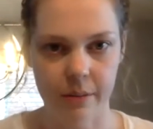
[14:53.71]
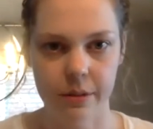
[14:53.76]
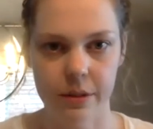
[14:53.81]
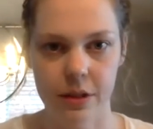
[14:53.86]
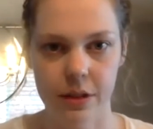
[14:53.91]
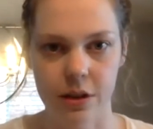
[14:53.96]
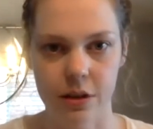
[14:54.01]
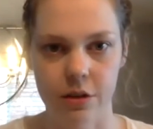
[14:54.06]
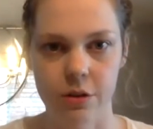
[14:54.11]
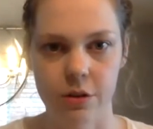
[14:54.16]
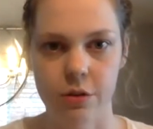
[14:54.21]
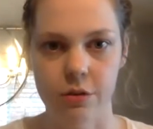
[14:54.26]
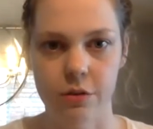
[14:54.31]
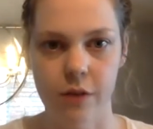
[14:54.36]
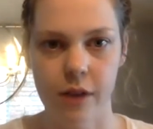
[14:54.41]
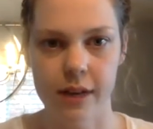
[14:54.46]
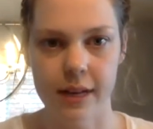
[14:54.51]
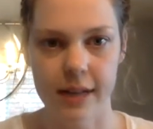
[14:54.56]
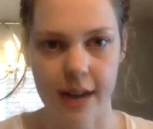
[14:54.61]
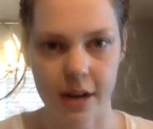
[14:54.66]
so you've
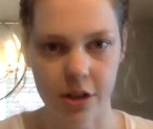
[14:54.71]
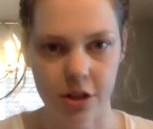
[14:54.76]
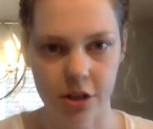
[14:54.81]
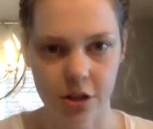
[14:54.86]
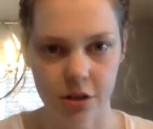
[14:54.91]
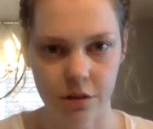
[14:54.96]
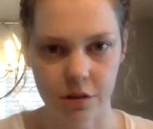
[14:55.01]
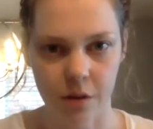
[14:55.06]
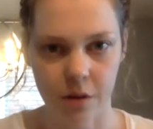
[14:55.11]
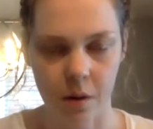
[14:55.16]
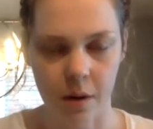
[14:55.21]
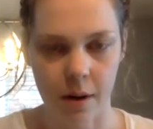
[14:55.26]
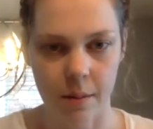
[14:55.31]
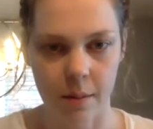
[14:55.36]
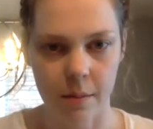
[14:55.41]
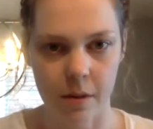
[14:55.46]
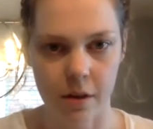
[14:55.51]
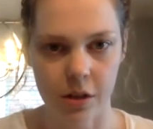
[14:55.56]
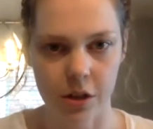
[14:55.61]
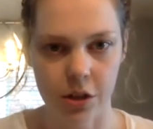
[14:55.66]
attached your phone
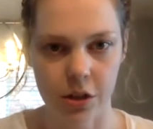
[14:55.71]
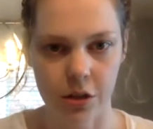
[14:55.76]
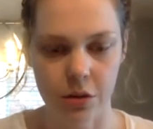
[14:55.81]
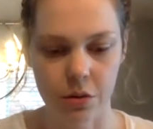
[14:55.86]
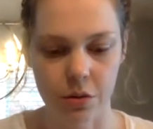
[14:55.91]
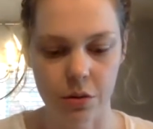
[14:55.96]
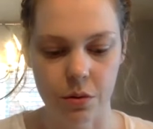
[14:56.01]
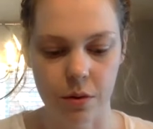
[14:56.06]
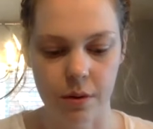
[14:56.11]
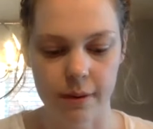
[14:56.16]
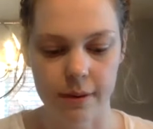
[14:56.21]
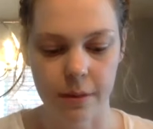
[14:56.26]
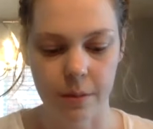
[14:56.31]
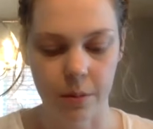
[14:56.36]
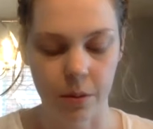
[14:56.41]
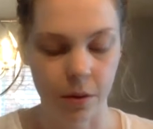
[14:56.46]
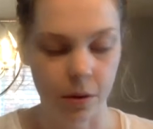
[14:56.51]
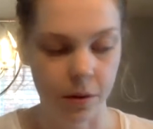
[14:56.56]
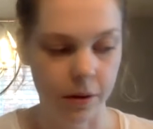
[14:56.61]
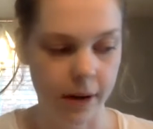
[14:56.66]
number to the
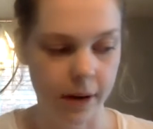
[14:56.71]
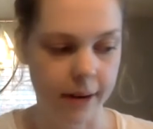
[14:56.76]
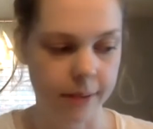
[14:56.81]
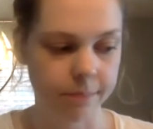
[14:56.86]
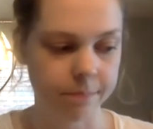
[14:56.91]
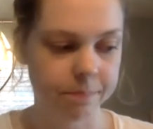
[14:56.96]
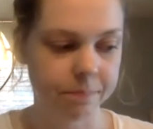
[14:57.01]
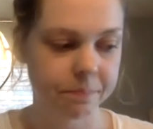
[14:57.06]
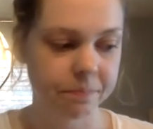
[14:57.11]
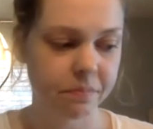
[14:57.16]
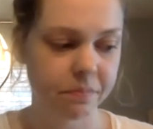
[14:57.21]
program,